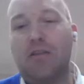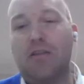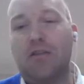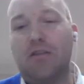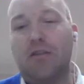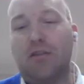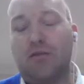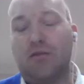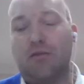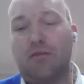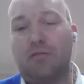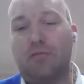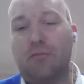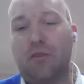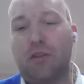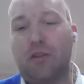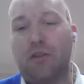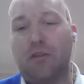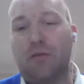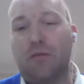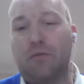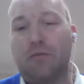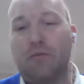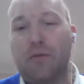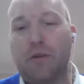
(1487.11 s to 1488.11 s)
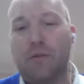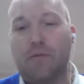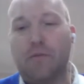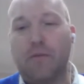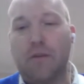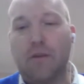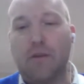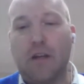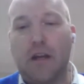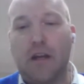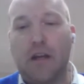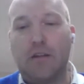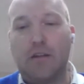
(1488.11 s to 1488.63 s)
just a
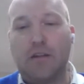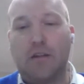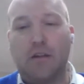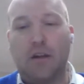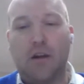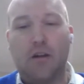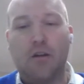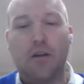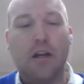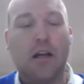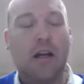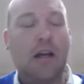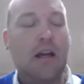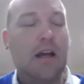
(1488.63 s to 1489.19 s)
few days ago,